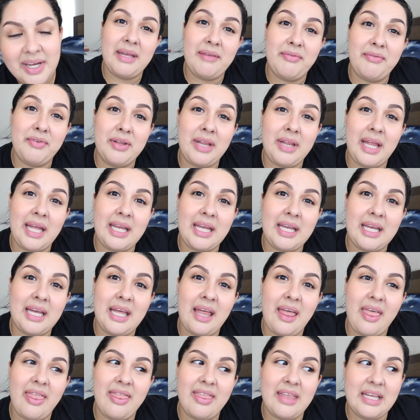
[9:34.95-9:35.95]
If you like
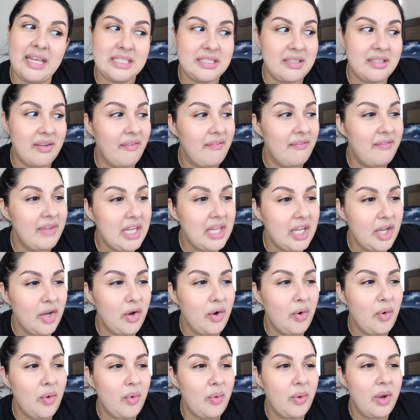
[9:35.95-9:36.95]
this
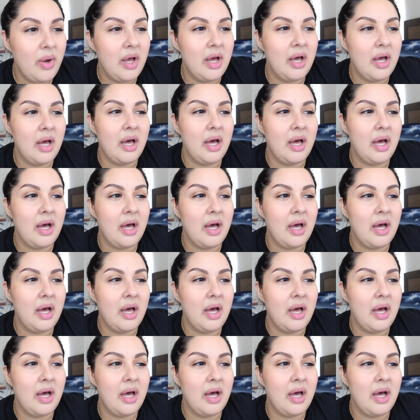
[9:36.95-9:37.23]
video,